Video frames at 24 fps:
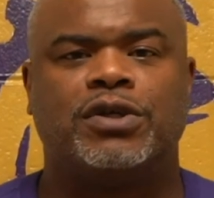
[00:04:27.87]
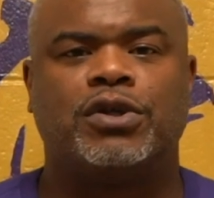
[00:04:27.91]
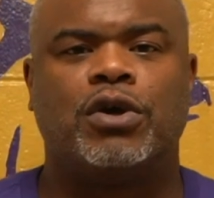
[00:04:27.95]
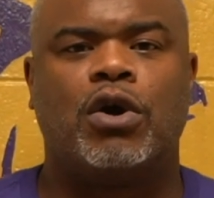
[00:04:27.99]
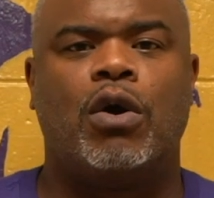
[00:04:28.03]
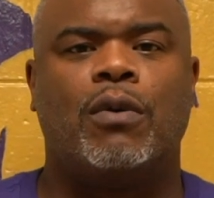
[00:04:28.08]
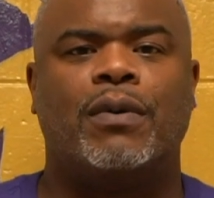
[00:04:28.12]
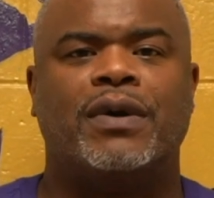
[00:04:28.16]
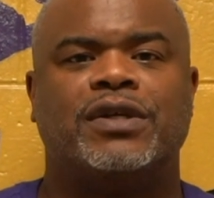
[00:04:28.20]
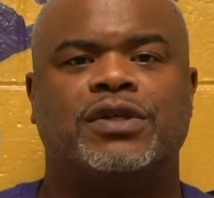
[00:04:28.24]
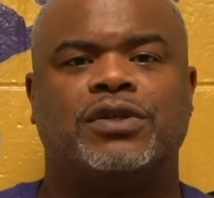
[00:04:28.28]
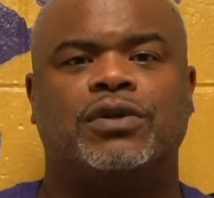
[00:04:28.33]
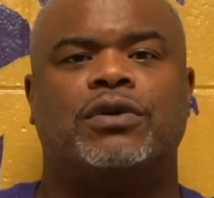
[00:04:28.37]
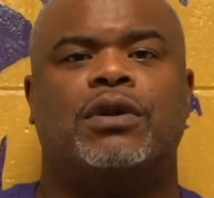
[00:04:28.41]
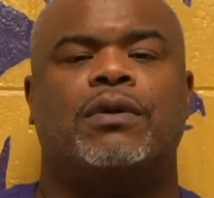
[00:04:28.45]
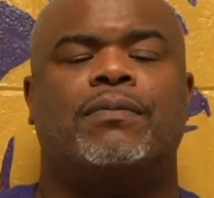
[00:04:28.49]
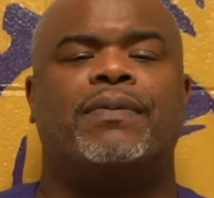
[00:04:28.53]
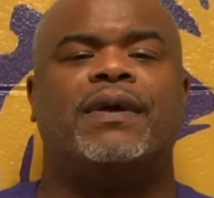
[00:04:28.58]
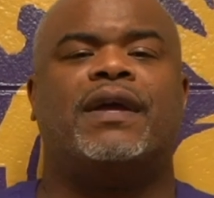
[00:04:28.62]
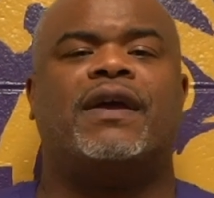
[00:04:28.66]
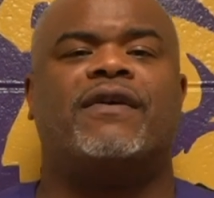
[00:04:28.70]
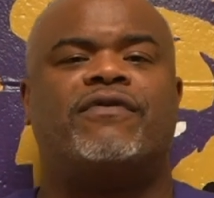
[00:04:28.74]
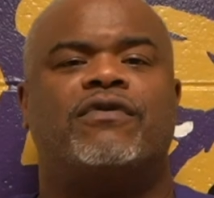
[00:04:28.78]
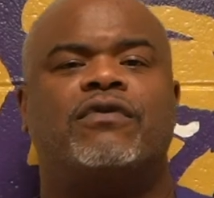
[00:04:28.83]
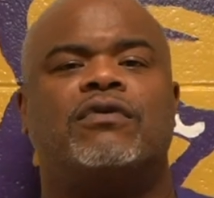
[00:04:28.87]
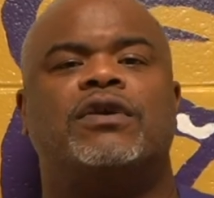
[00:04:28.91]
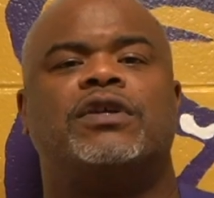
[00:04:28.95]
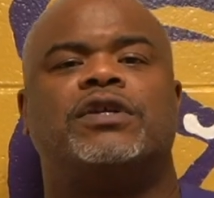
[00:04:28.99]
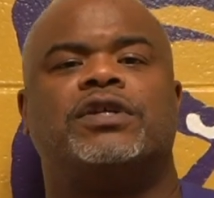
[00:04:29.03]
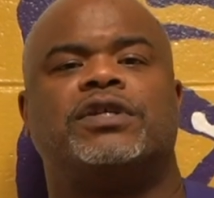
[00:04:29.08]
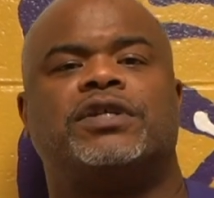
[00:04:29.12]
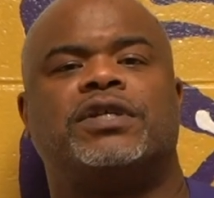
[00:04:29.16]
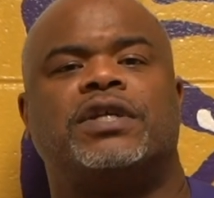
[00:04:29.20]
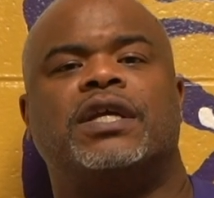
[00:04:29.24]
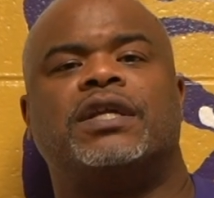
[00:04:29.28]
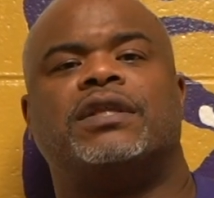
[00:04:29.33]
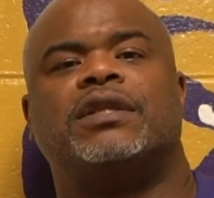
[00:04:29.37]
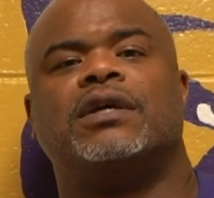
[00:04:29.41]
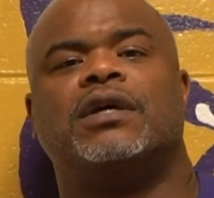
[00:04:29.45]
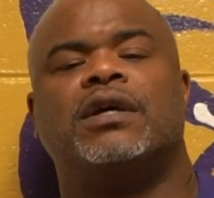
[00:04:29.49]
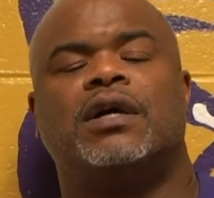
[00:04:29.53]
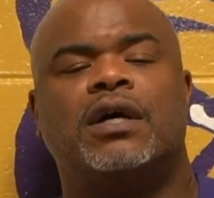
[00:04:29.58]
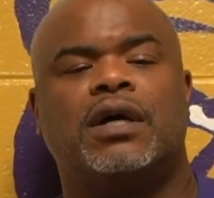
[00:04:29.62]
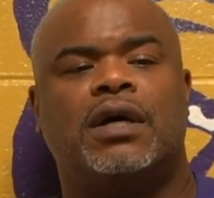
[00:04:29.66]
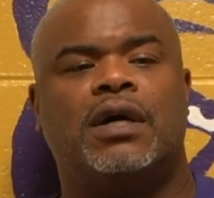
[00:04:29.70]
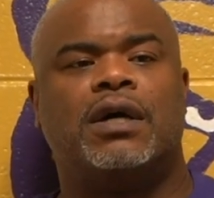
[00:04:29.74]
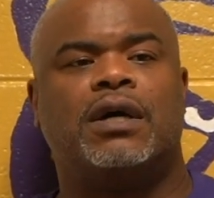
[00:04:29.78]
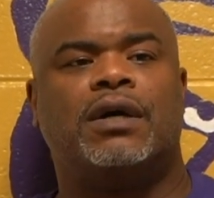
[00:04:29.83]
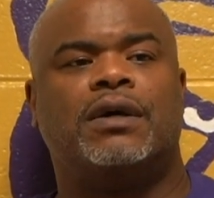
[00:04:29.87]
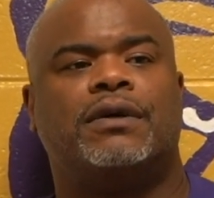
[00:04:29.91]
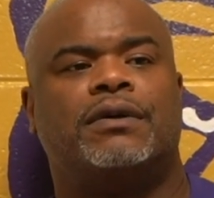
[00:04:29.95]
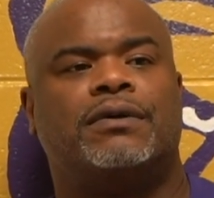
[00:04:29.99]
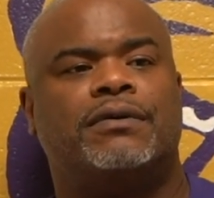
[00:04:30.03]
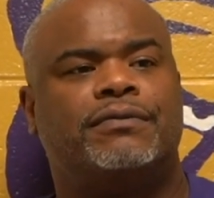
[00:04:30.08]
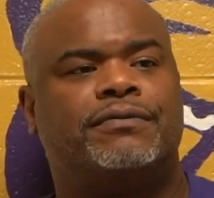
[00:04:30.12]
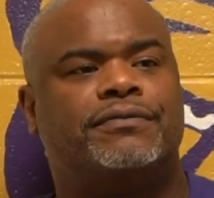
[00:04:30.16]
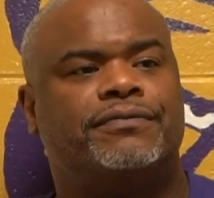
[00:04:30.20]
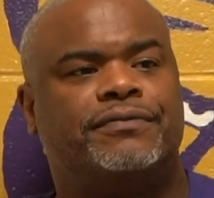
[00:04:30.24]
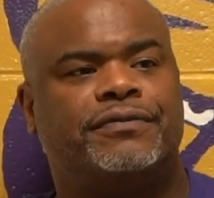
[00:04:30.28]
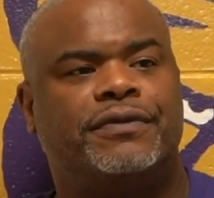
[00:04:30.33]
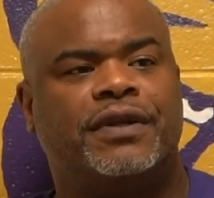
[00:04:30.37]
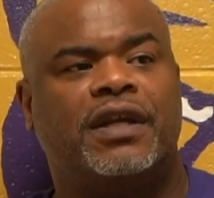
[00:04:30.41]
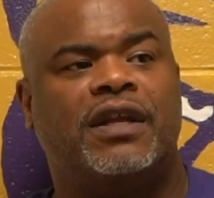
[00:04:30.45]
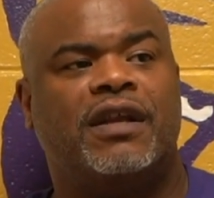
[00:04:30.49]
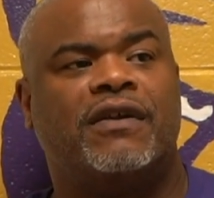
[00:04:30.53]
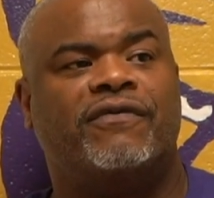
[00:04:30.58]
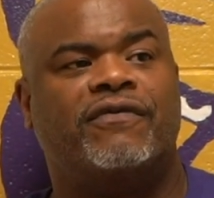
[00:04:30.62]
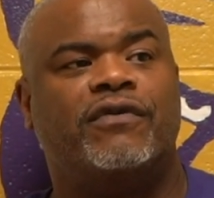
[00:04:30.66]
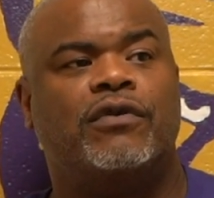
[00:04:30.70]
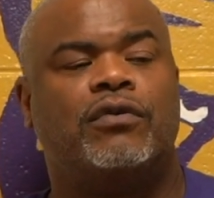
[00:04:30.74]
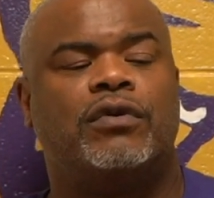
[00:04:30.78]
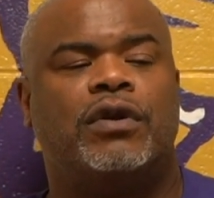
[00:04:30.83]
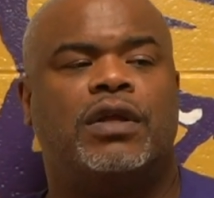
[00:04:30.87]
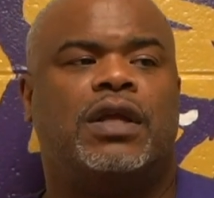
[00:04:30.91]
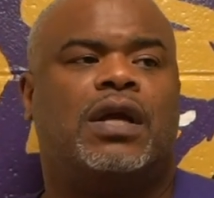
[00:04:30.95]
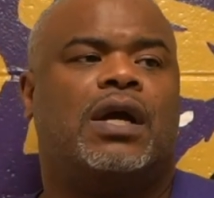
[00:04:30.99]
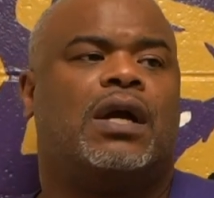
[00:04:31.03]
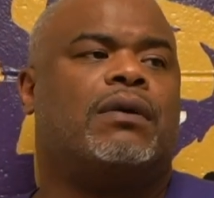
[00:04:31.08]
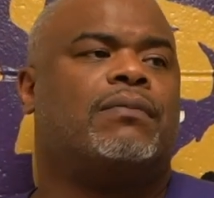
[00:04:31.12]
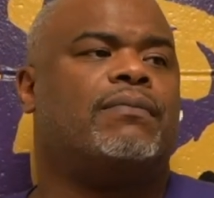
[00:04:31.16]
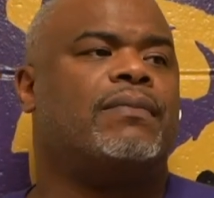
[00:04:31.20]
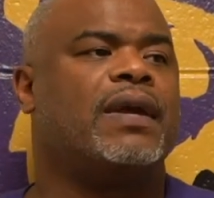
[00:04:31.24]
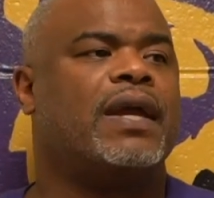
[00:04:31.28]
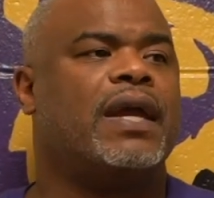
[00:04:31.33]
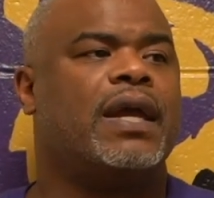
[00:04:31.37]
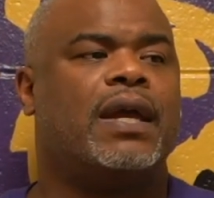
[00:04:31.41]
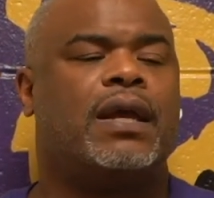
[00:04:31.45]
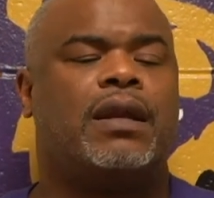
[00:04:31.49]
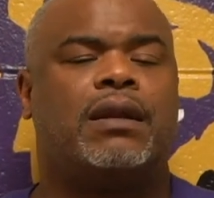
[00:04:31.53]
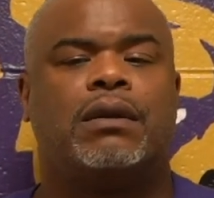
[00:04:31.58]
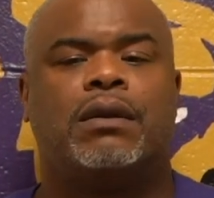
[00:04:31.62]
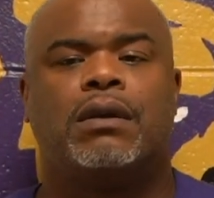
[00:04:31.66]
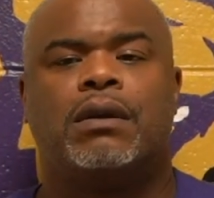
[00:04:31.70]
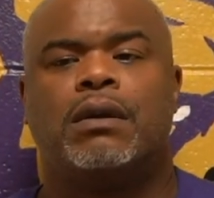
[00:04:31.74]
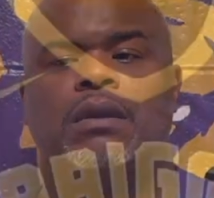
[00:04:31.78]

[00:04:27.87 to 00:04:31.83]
is always going to be if you can just get the uh, get a few of the young men